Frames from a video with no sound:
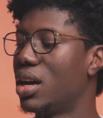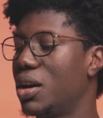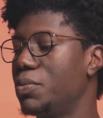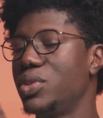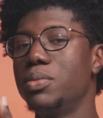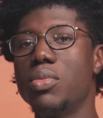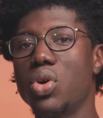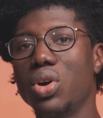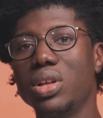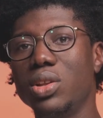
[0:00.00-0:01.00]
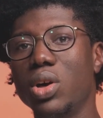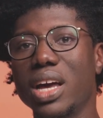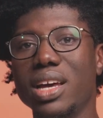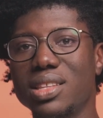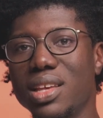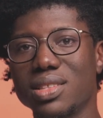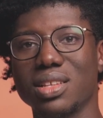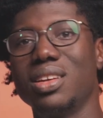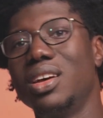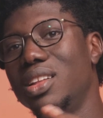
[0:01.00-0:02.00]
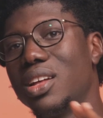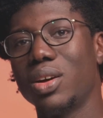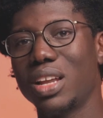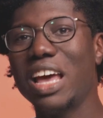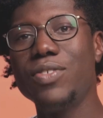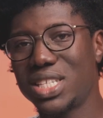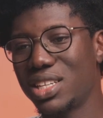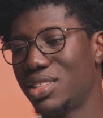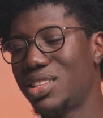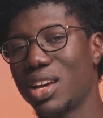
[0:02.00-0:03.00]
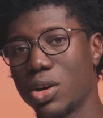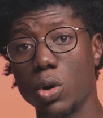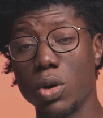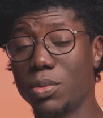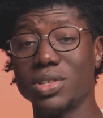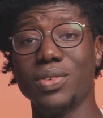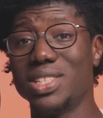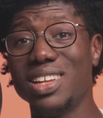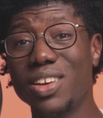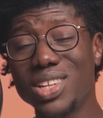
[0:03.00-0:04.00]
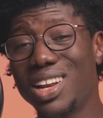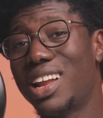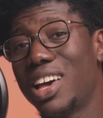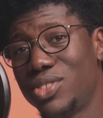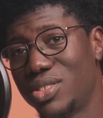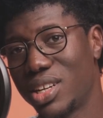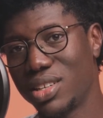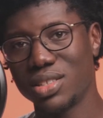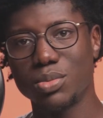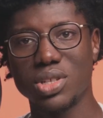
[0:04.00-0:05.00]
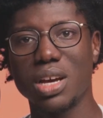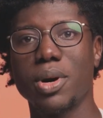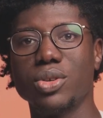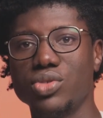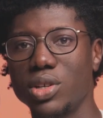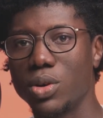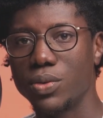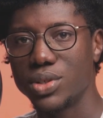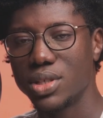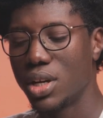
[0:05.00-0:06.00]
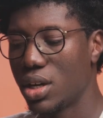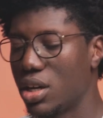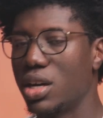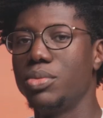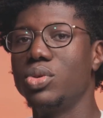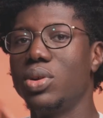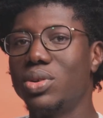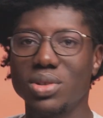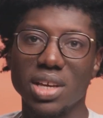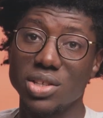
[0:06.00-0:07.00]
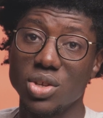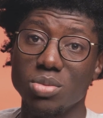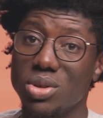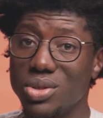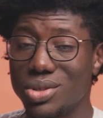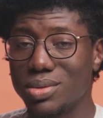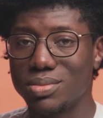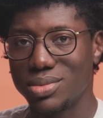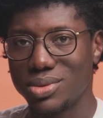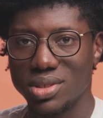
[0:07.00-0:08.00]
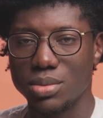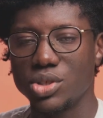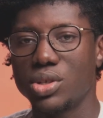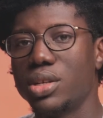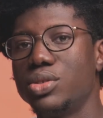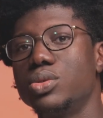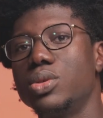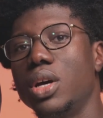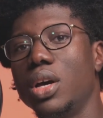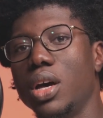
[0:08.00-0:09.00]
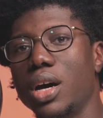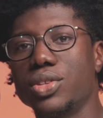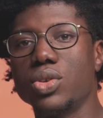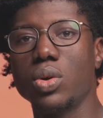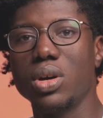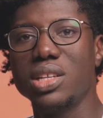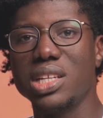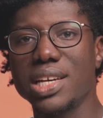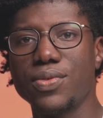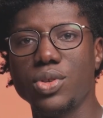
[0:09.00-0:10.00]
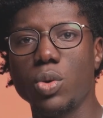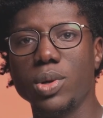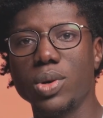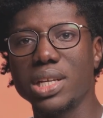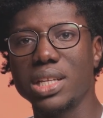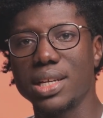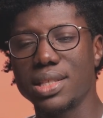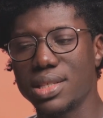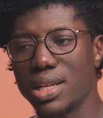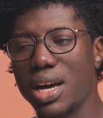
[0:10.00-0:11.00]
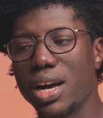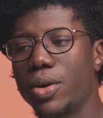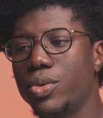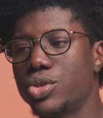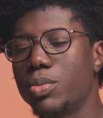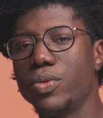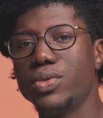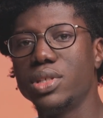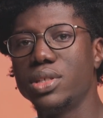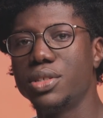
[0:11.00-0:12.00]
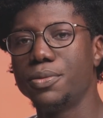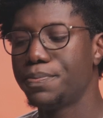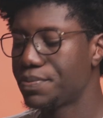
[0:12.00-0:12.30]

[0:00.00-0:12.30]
the longer it takes. Now, everything in tech, or almost everything, even in life generally, is mostly about trade-offs. You gain some, you lose some. Not much you can do. So in the next video, we'll be looking at how some of the